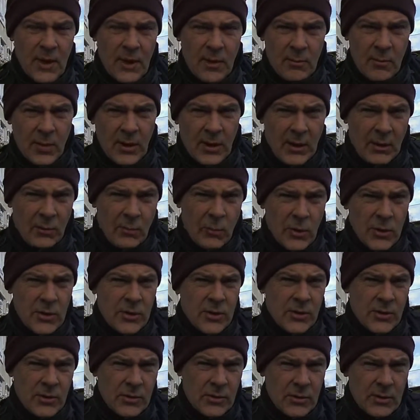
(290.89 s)
but I
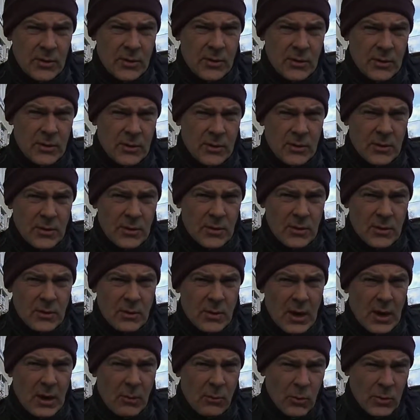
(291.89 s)

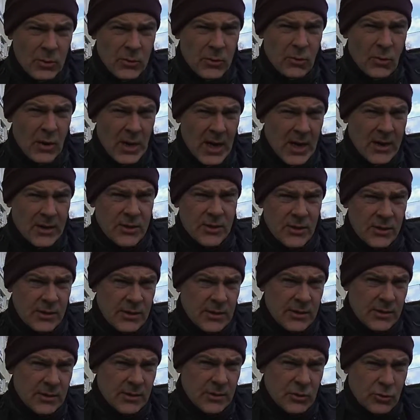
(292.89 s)
want you actually
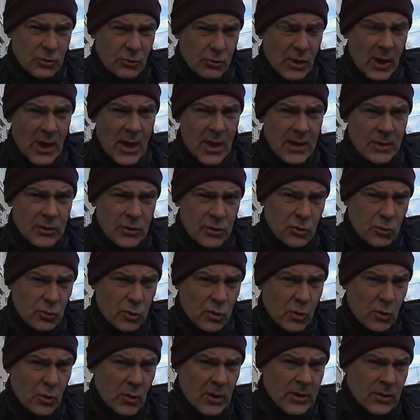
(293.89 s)
try to
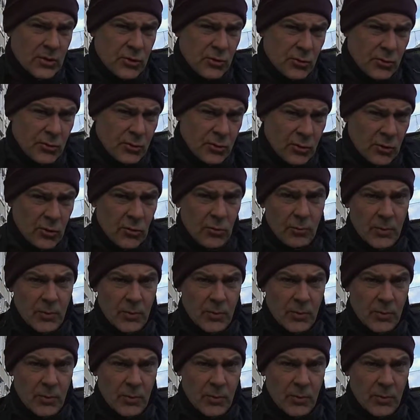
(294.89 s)
go into the new,